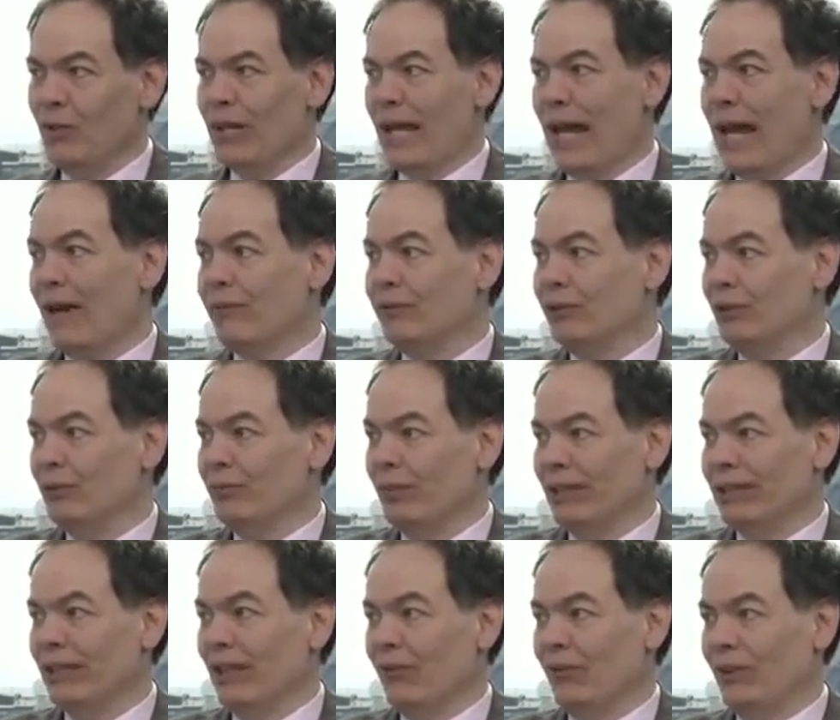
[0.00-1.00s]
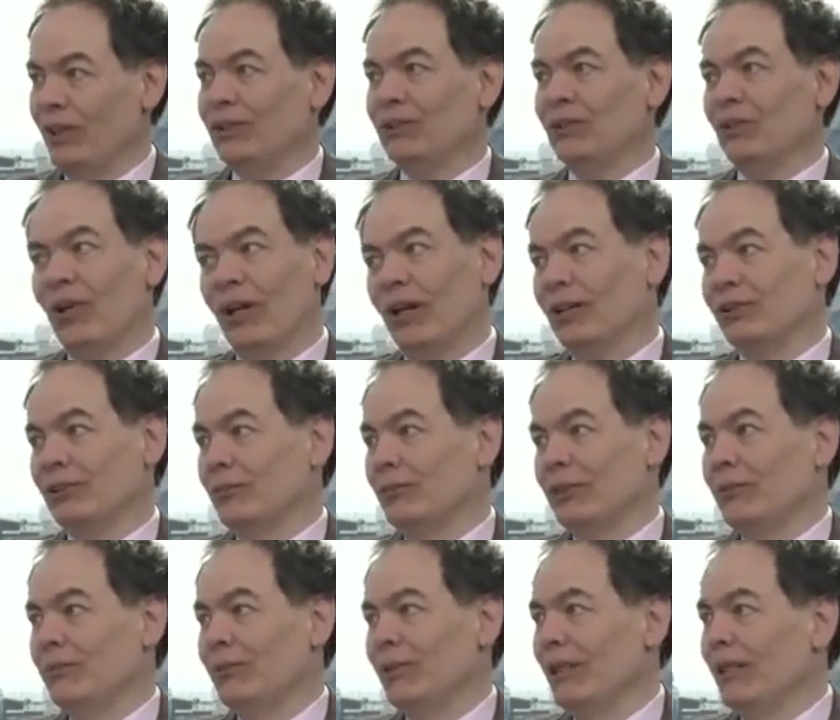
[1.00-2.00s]
you would have to, by definition,
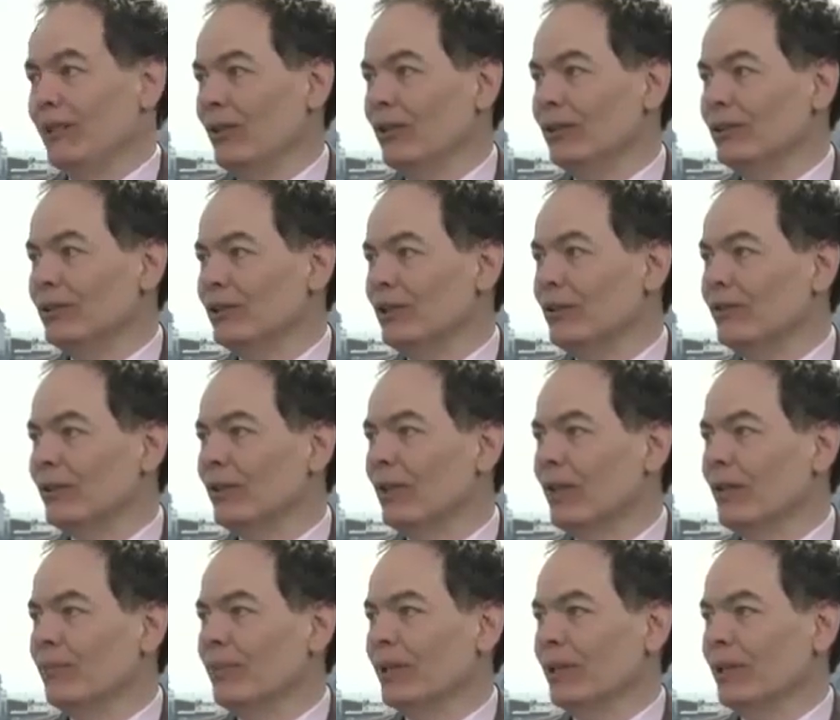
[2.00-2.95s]
also manipulate gold and silver.